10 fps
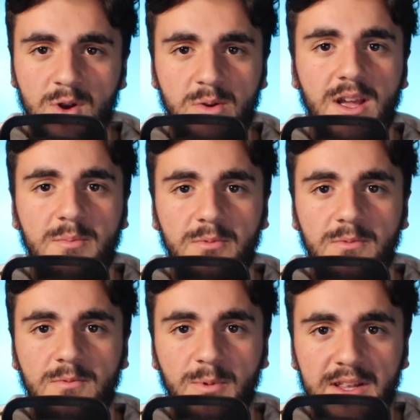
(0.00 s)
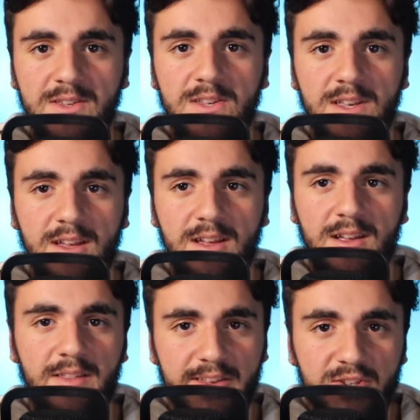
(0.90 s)
World Cup winners,
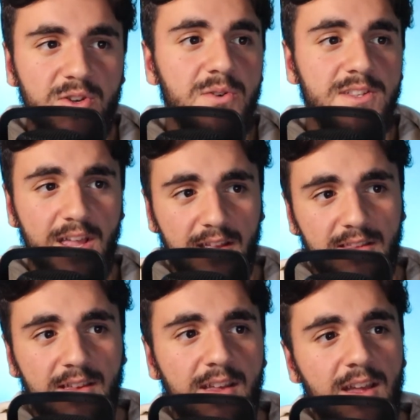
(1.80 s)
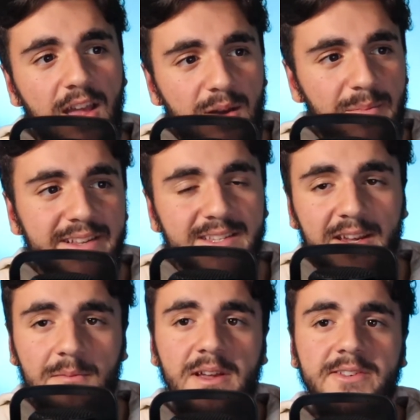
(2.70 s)
they're so stacked. But in
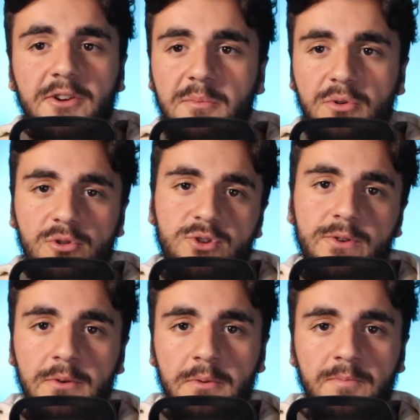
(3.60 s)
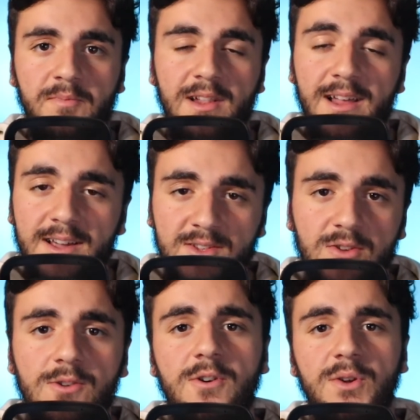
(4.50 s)
second place, I've got Portugal,
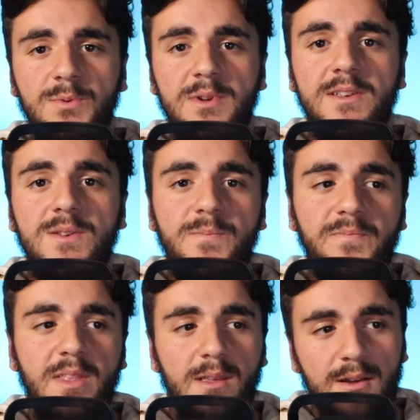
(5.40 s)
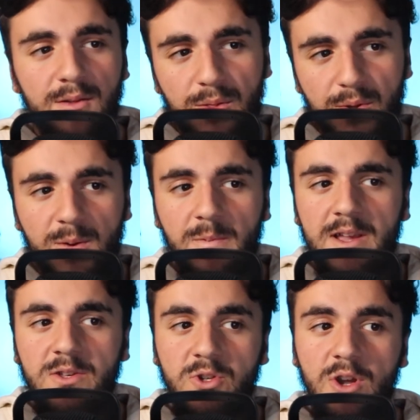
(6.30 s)
last Euros winners. Third
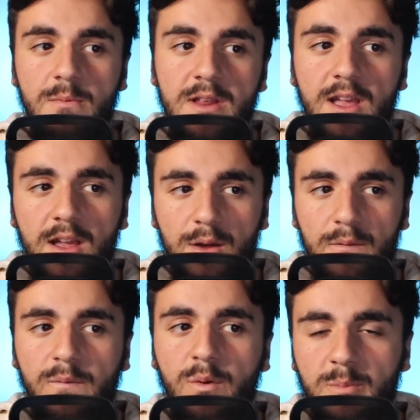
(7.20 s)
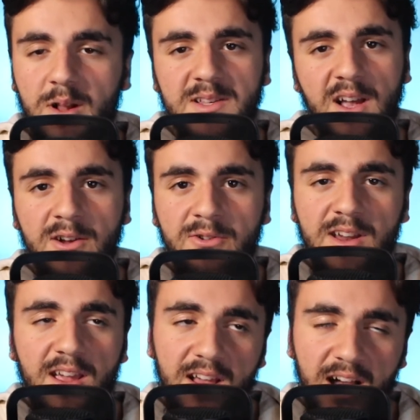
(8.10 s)
place, Germany. Fourth place,
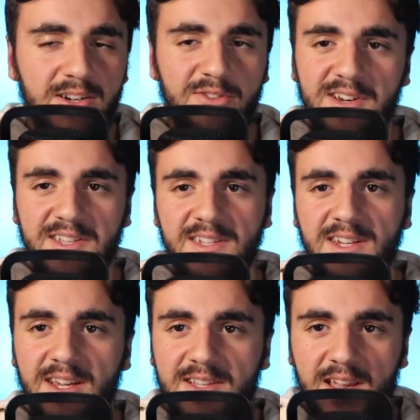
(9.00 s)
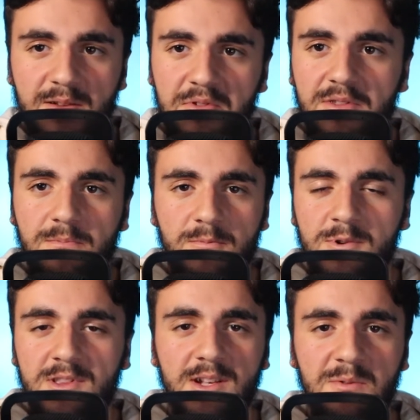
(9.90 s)
Hungary. Hungary are sitting here saying,
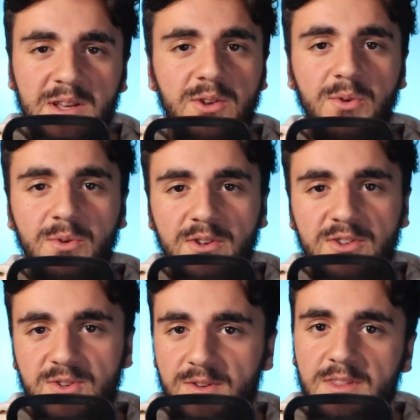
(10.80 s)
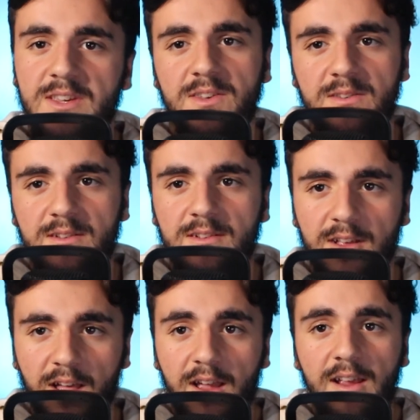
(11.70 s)
what did we do to deserve this?
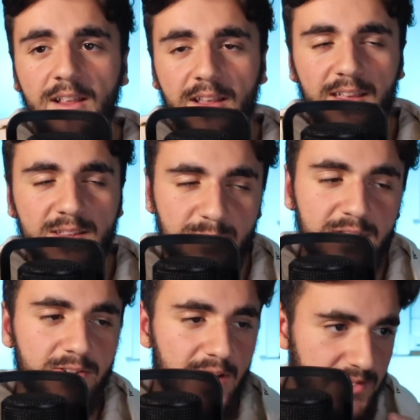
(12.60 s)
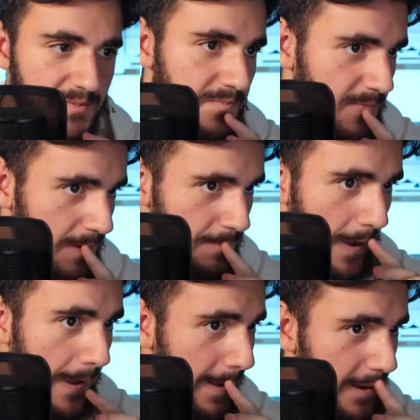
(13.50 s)
It's pretty crazy.
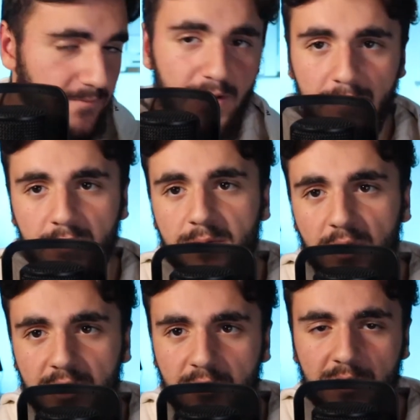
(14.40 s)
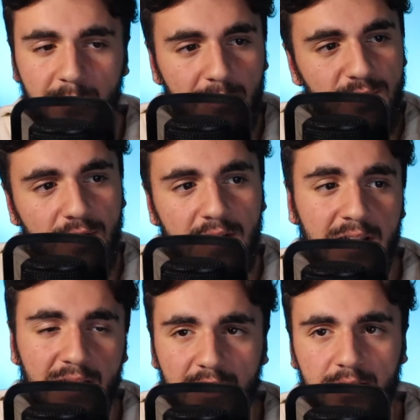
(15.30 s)
But I feel for Hungary. But I'm sorry.
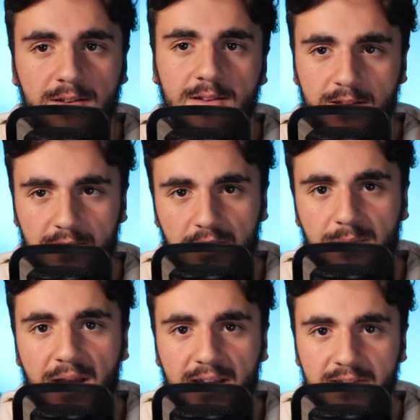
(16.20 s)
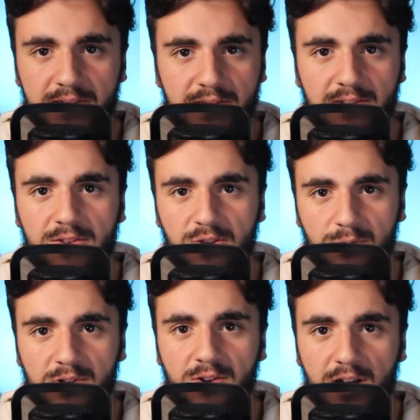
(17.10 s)
Go to Macca's,
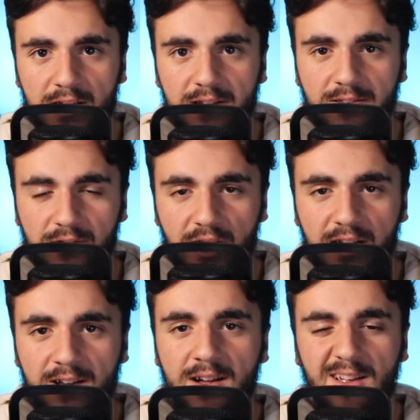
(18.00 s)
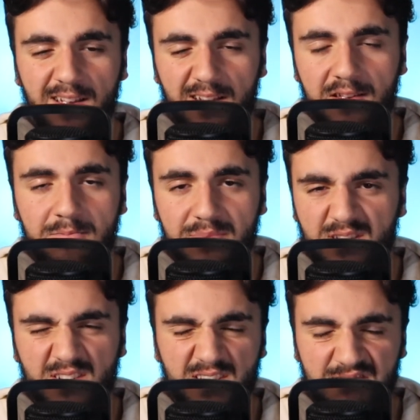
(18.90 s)
cure your hunger,
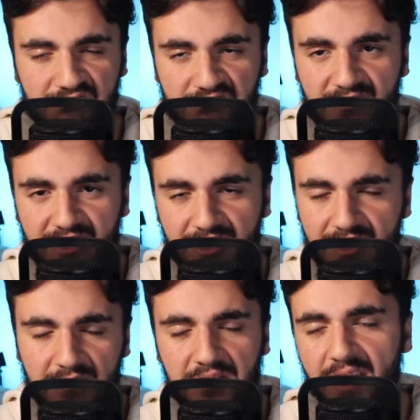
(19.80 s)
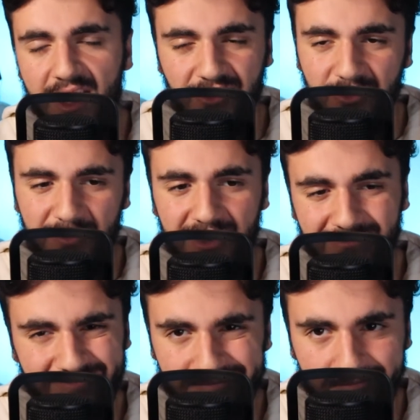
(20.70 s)
because I think after that, you're a
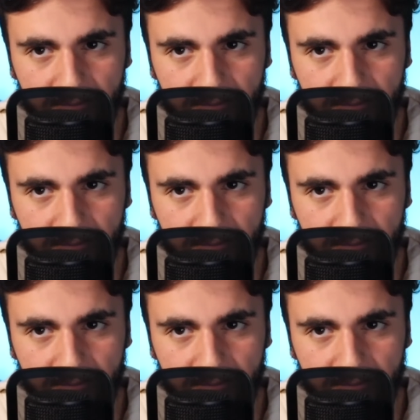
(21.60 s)
bit...